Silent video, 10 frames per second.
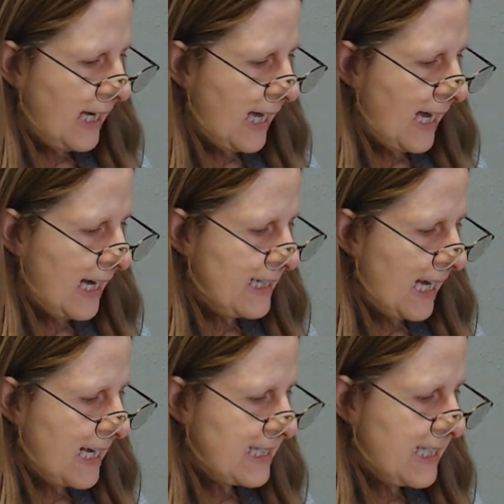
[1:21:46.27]
And
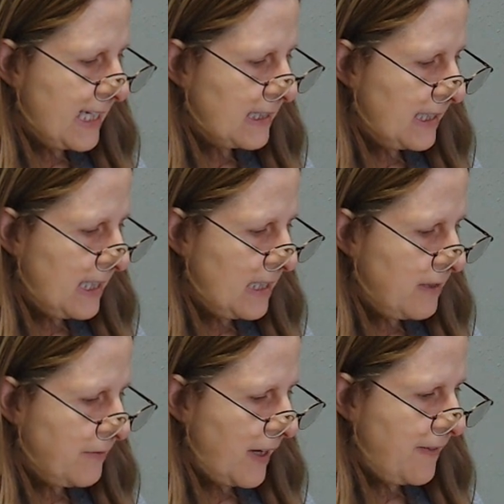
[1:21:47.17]
as they
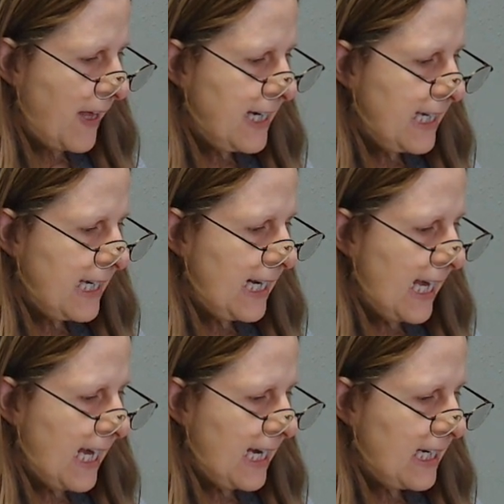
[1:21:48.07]
leave, they get
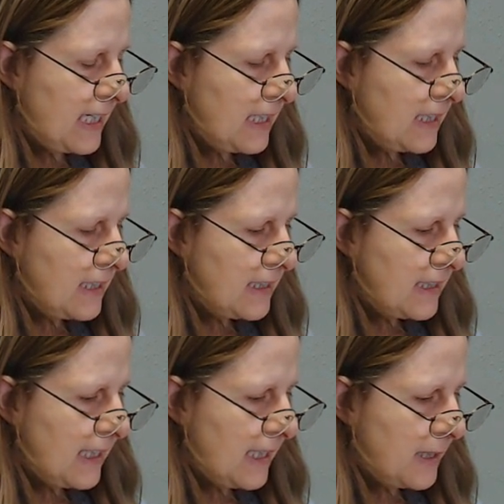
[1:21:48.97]
a,
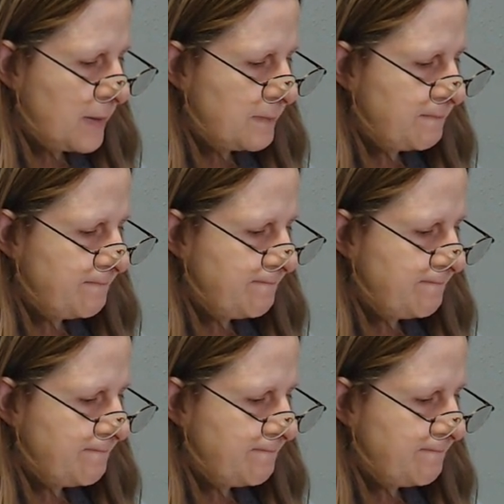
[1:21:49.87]
um,